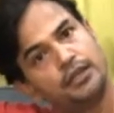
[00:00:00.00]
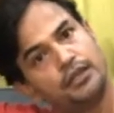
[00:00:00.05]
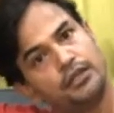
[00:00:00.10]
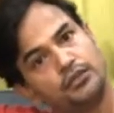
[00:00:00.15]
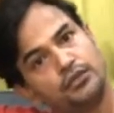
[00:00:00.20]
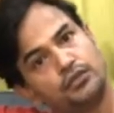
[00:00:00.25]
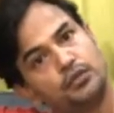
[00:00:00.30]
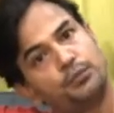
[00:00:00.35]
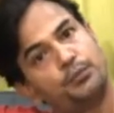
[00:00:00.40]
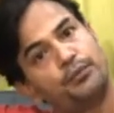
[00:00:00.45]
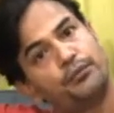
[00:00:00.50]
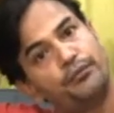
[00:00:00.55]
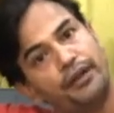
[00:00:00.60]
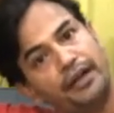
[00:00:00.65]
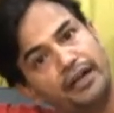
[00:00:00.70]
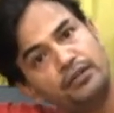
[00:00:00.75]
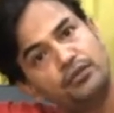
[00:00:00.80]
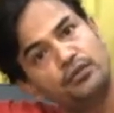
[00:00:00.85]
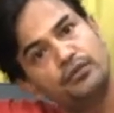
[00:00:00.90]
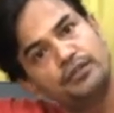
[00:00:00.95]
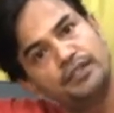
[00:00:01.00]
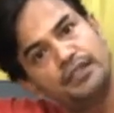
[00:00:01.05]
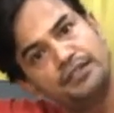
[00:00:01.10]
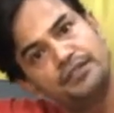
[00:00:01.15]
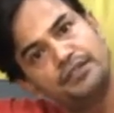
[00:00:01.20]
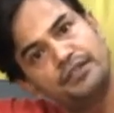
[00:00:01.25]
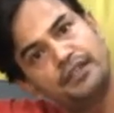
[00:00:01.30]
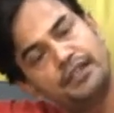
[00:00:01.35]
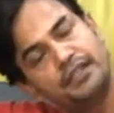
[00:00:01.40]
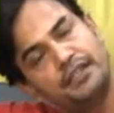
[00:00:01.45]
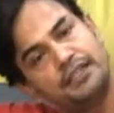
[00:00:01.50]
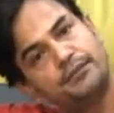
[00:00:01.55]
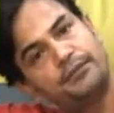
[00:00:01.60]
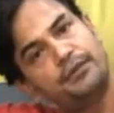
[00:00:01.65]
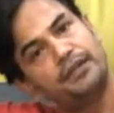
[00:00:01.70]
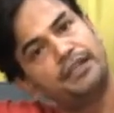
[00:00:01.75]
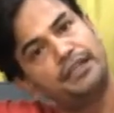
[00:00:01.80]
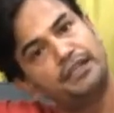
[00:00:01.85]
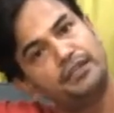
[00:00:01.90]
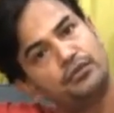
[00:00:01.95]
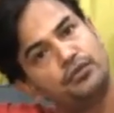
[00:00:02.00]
So to prevent those injuries, we need